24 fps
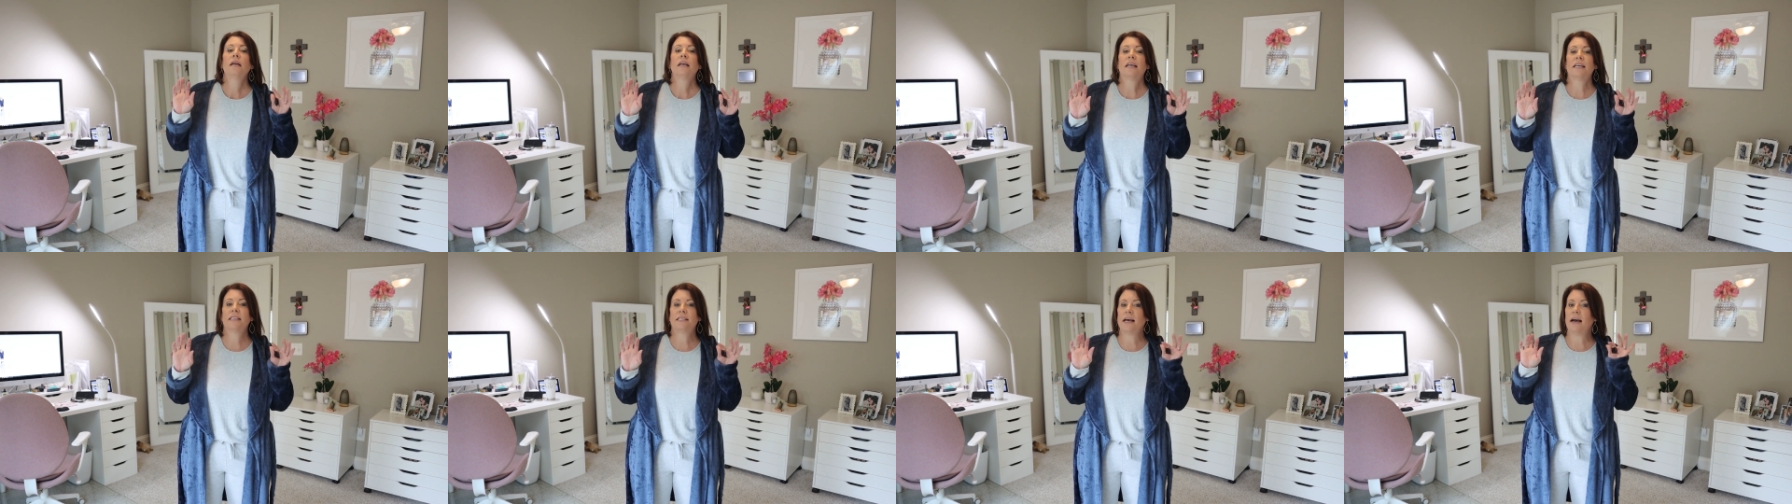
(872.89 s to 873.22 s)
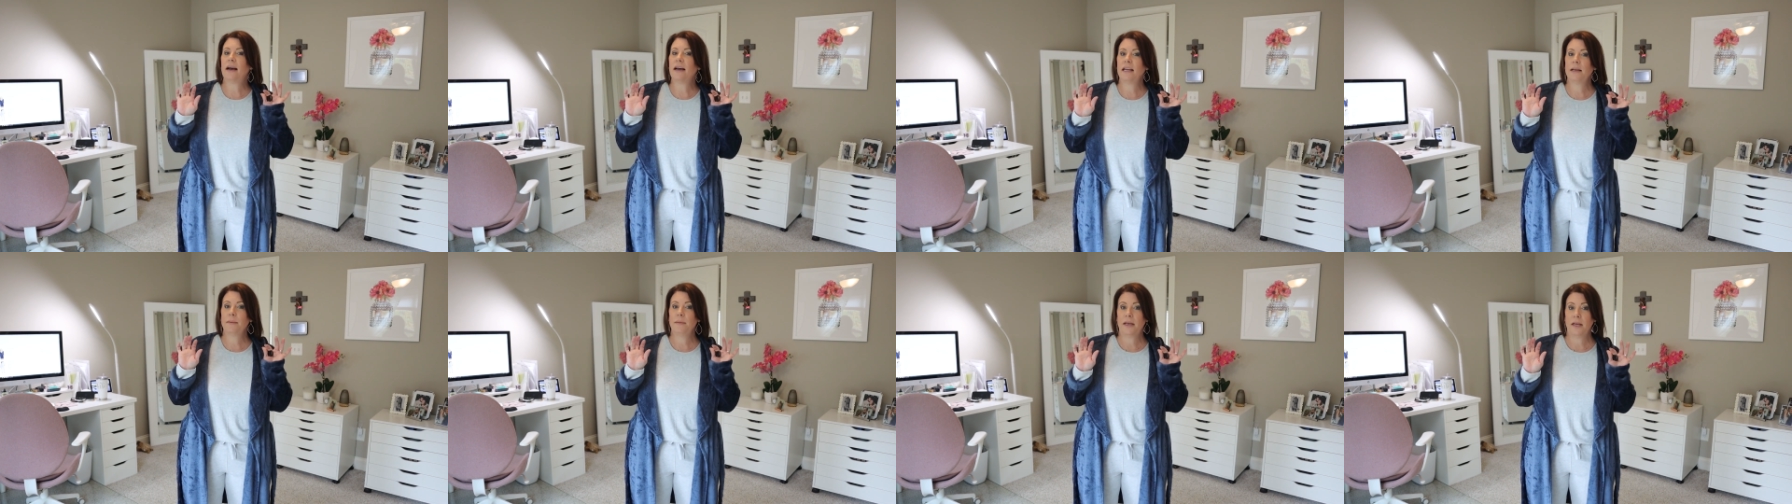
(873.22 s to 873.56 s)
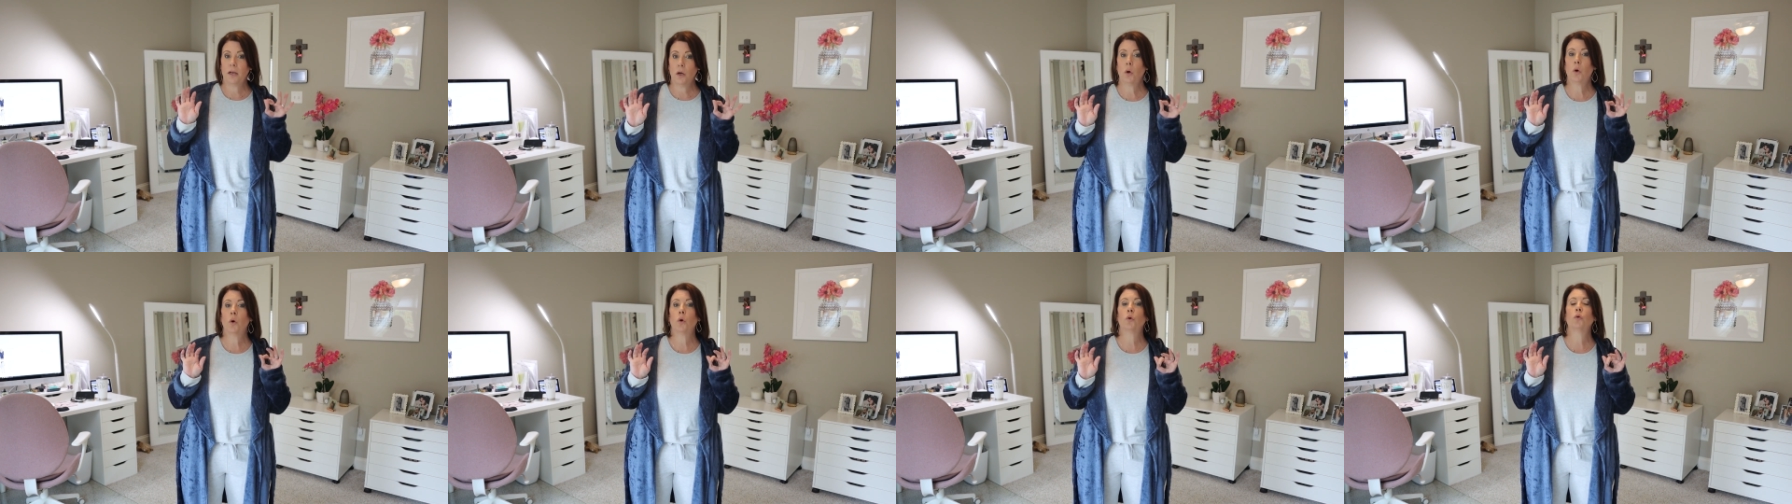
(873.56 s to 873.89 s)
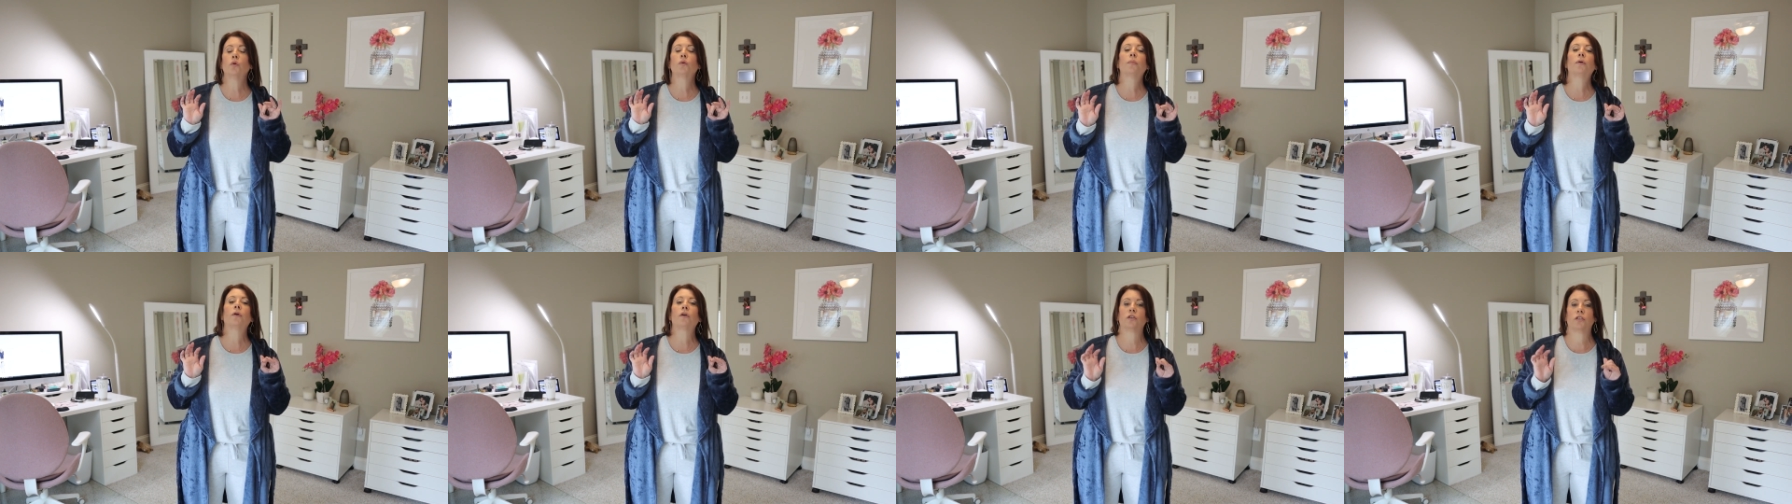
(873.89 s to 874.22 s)
because I am a
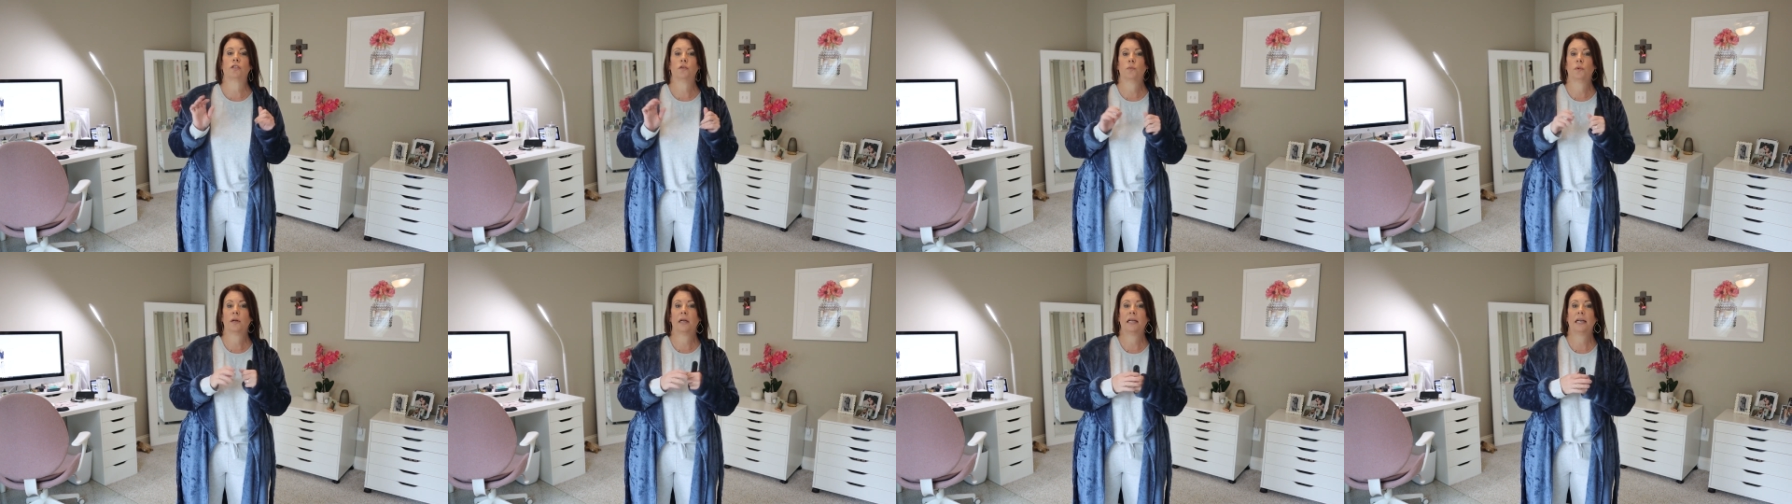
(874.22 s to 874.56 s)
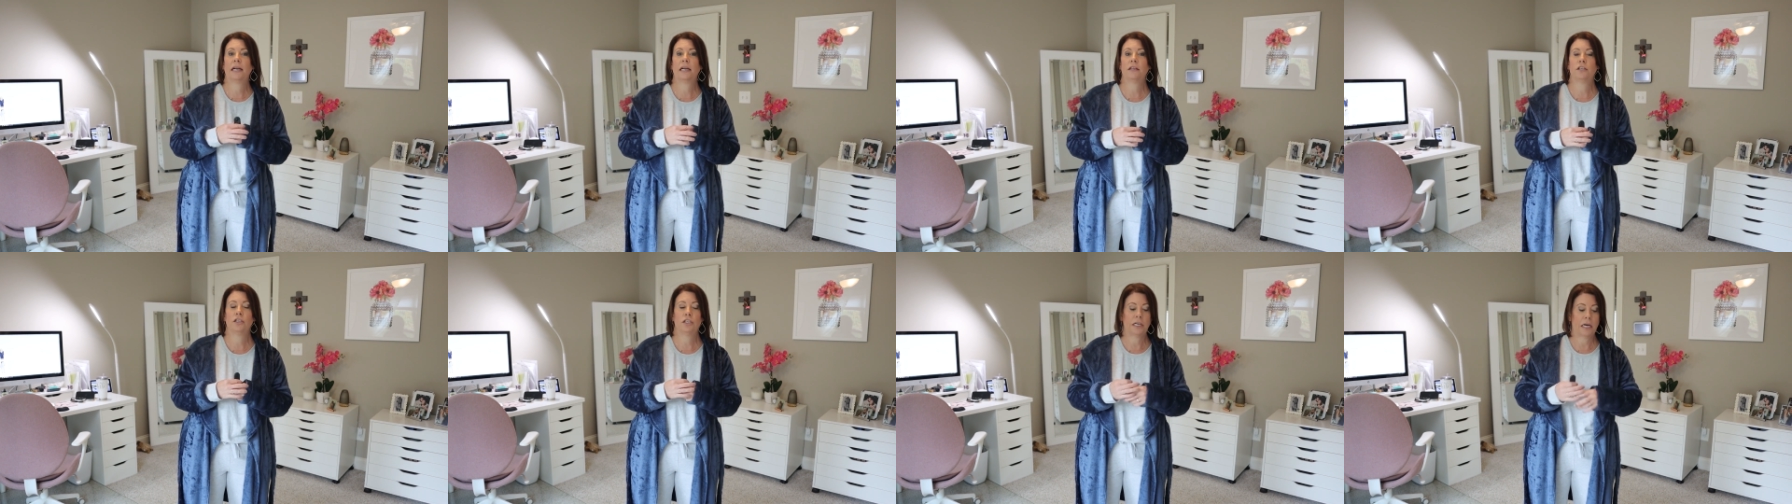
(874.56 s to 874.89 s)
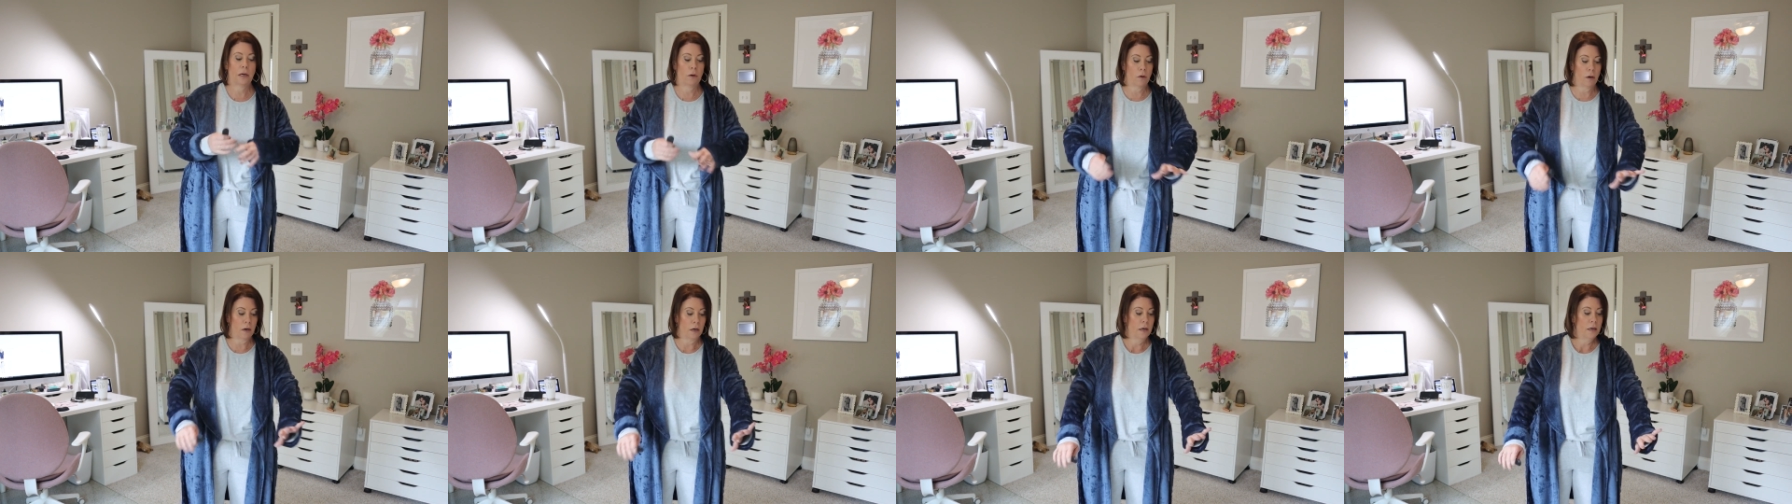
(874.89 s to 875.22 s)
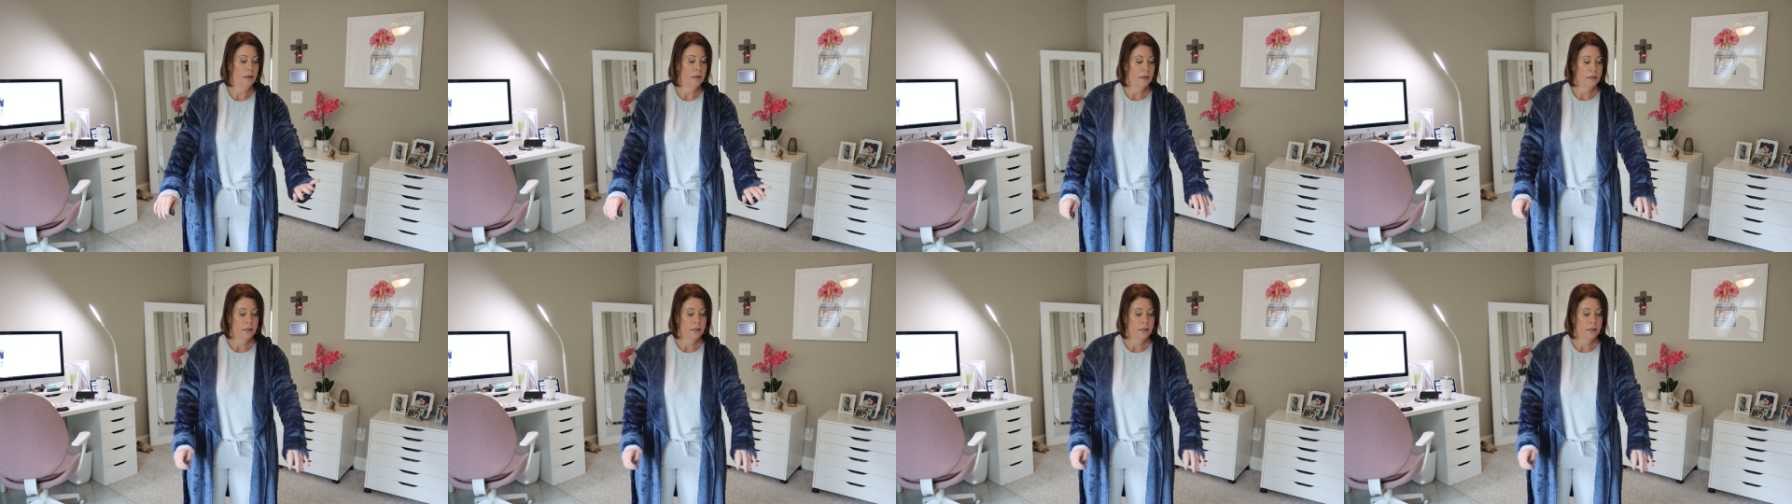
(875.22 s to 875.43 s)
cold person when I get out of the shower.